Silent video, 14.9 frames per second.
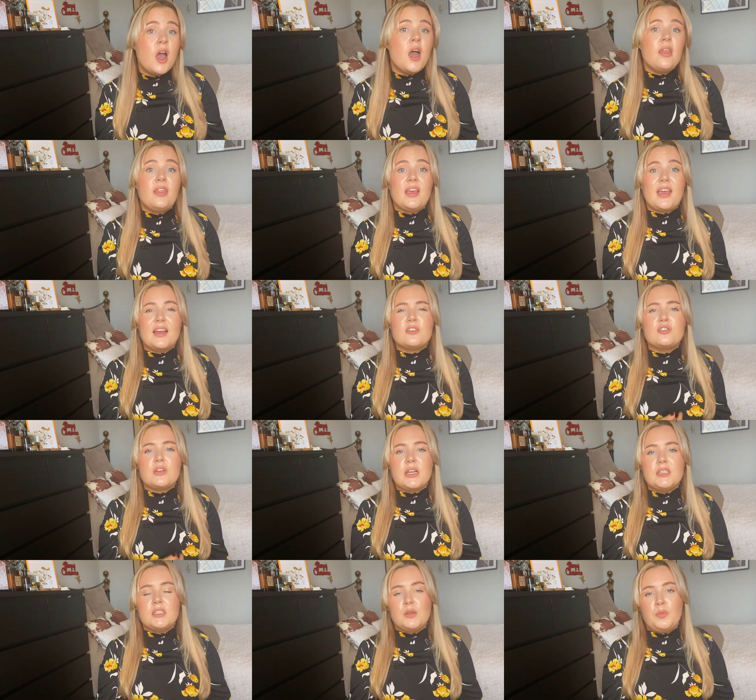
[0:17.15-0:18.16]
that get
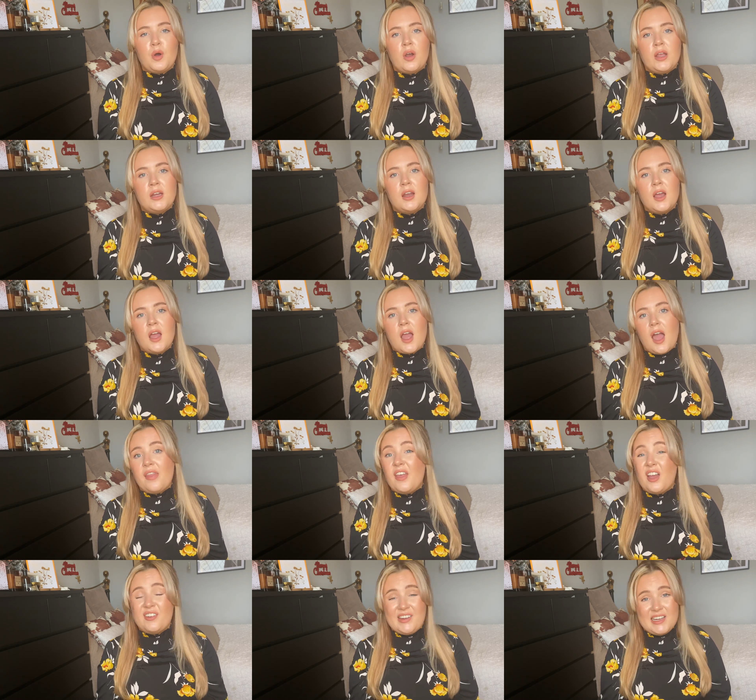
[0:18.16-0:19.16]
straight to the point and
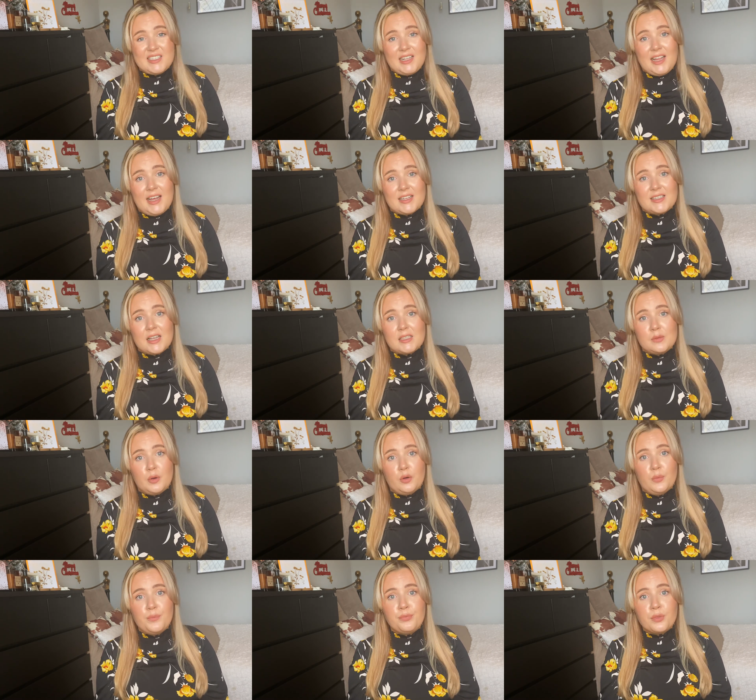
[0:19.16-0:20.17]
that are easily
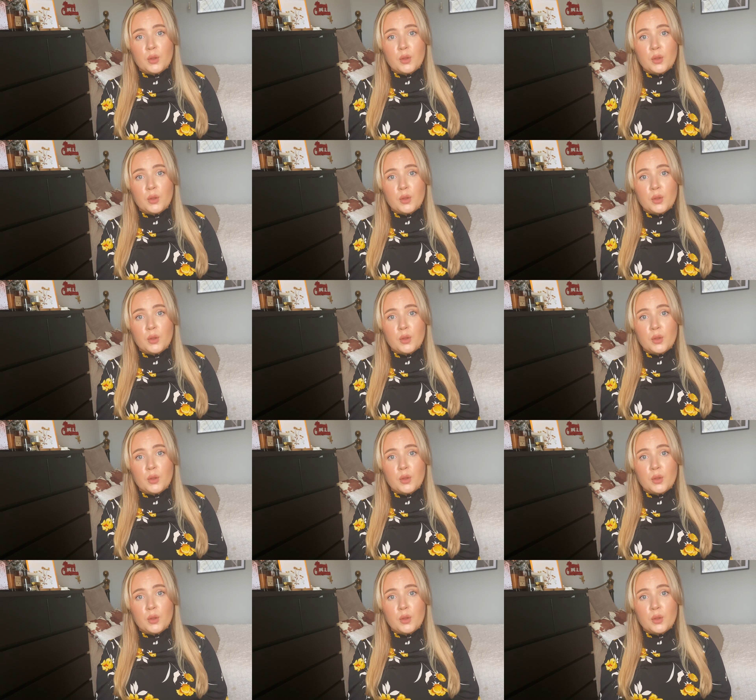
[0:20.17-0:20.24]
accessible.